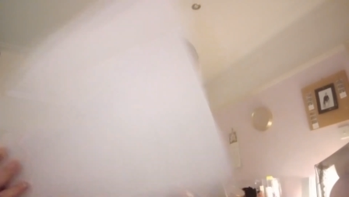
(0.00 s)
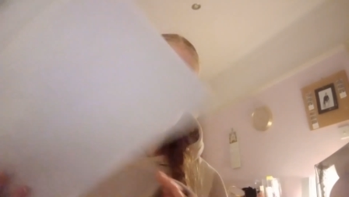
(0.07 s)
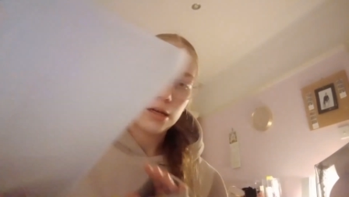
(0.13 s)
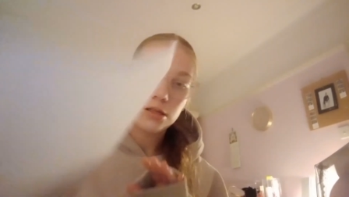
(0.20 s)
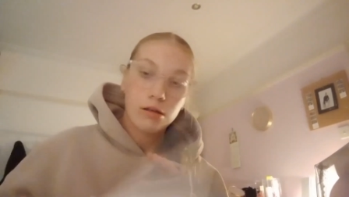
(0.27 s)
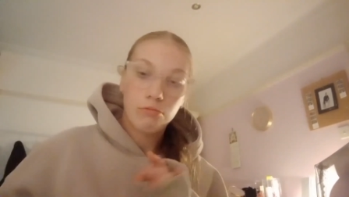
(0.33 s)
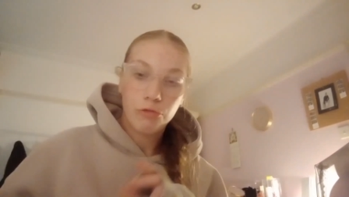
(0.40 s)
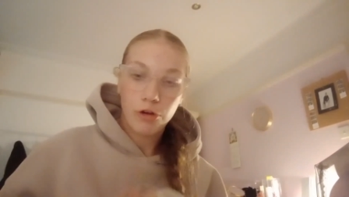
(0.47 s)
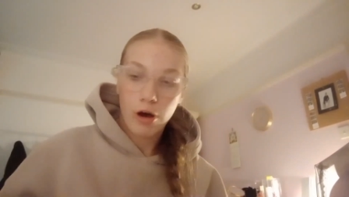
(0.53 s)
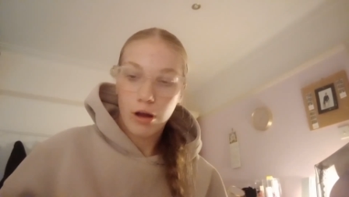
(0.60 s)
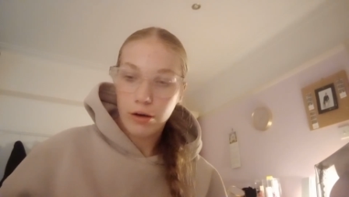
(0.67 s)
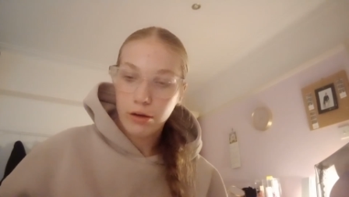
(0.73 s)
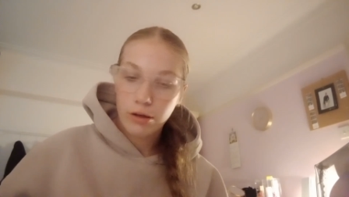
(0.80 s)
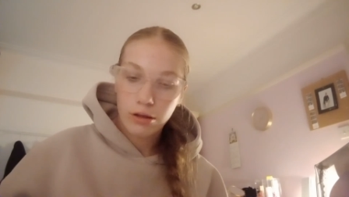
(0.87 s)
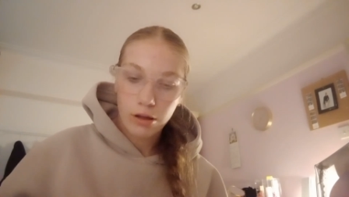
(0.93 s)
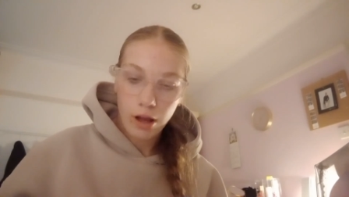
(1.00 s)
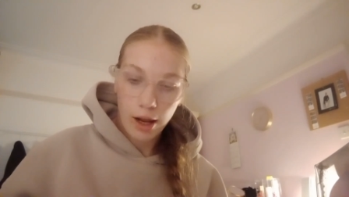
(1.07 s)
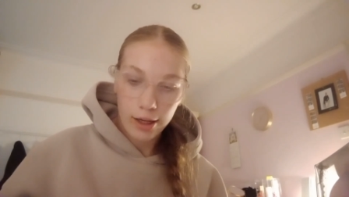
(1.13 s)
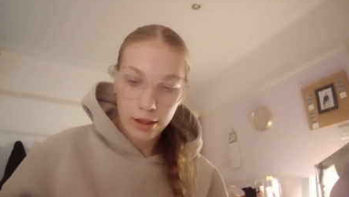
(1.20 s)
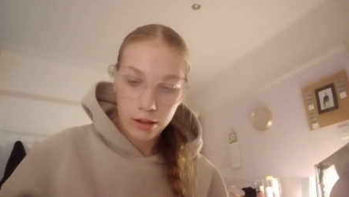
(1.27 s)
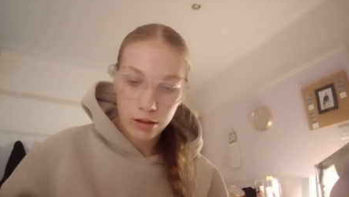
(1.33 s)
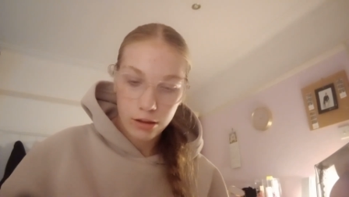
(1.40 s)
get some done.
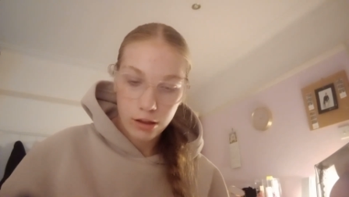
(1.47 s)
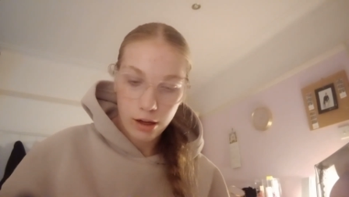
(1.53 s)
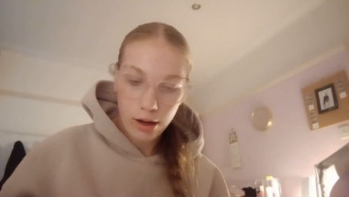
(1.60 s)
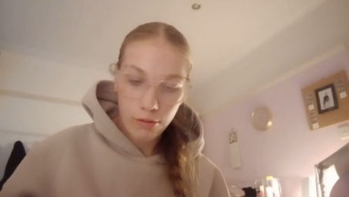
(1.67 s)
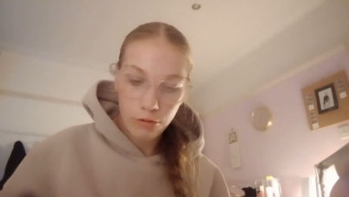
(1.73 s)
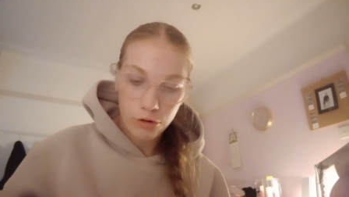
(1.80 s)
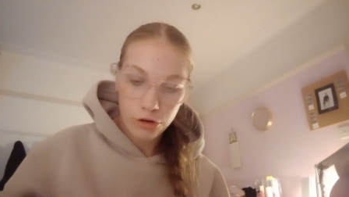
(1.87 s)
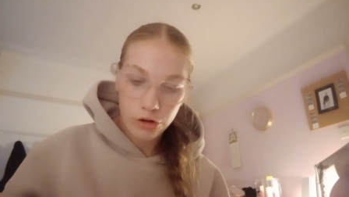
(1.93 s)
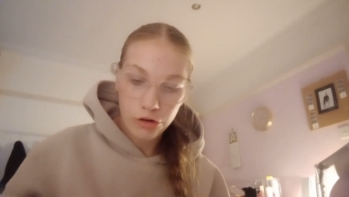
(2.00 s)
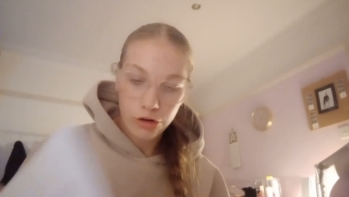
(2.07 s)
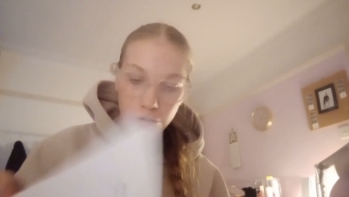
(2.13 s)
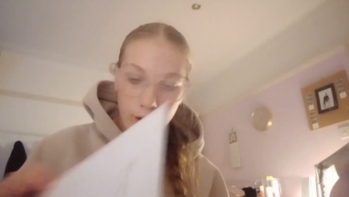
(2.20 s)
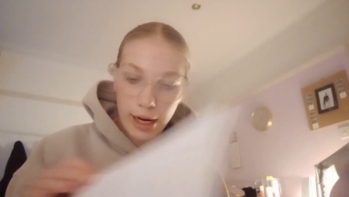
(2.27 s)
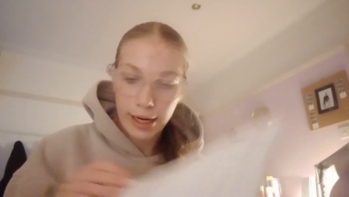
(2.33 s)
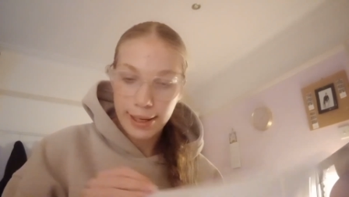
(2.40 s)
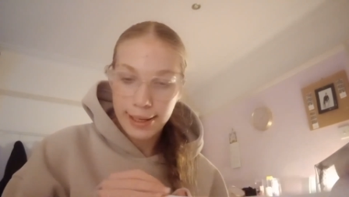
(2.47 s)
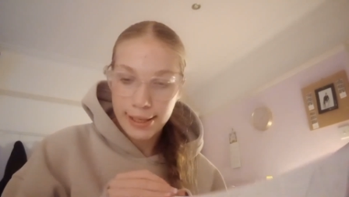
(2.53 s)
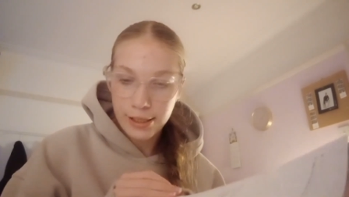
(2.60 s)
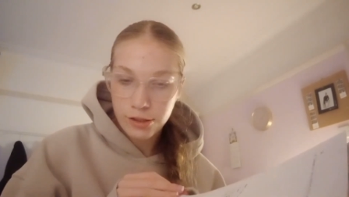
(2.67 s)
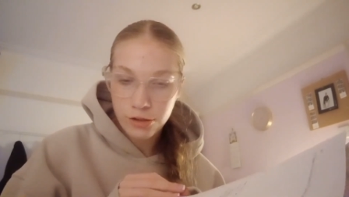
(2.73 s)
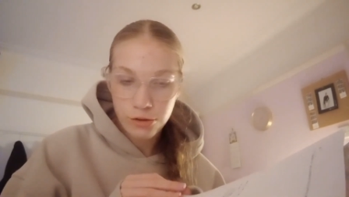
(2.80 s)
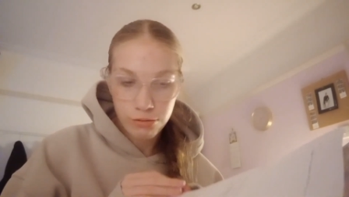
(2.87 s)
Like I want to do at
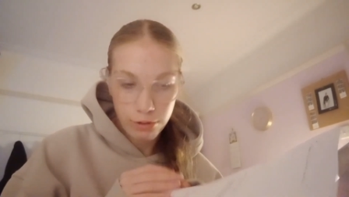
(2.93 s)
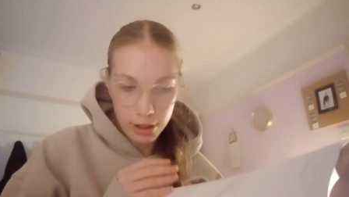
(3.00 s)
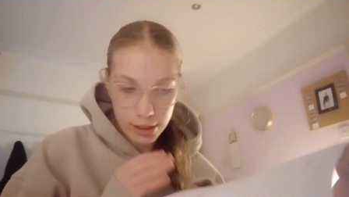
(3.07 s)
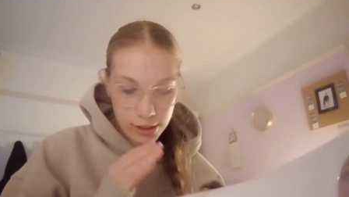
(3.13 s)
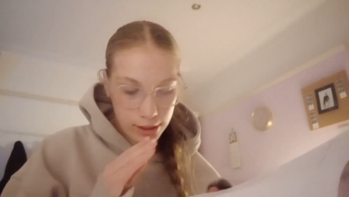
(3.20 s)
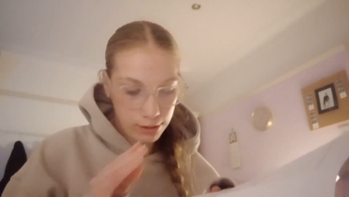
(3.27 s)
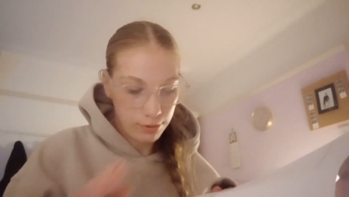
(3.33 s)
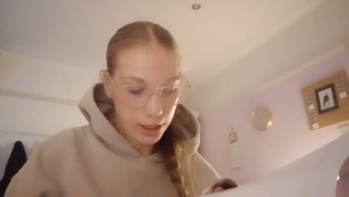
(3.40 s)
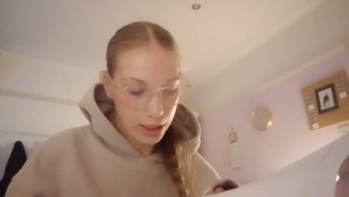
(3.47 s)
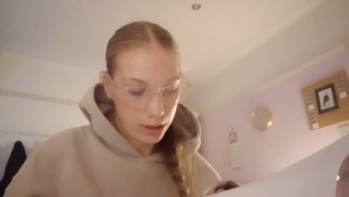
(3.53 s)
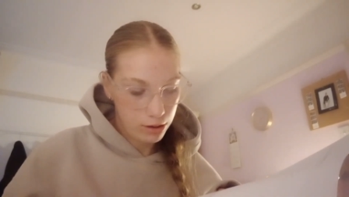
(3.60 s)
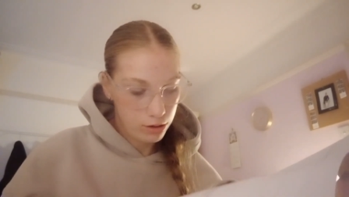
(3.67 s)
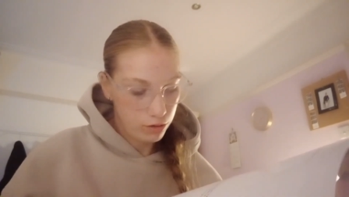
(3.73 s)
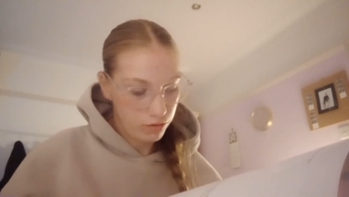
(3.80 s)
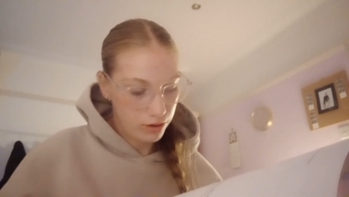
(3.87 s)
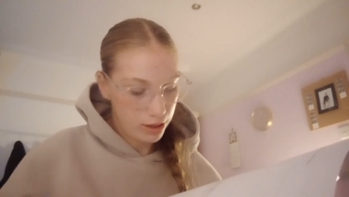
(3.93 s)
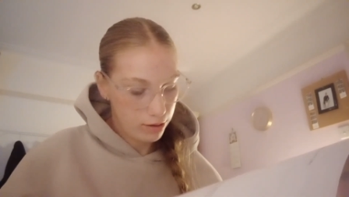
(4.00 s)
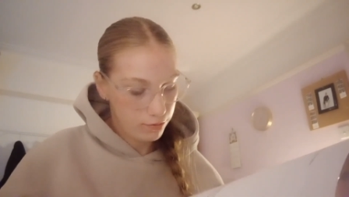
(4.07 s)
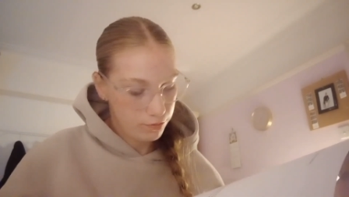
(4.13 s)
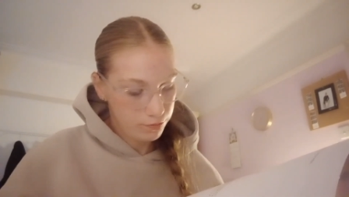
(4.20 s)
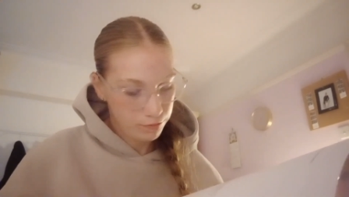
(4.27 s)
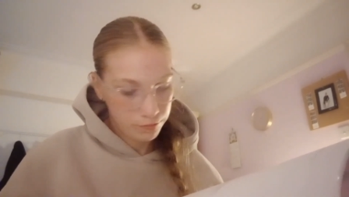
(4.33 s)
least 20 minutes of it.